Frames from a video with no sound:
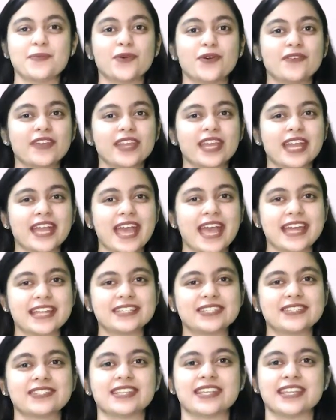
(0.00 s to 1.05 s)
Moving
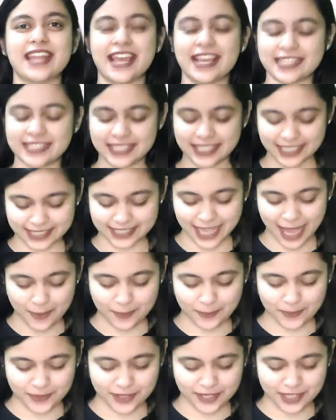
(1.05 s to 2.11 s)
ahead to the next
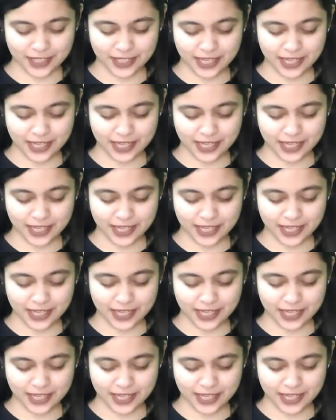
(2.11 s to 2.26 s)
example.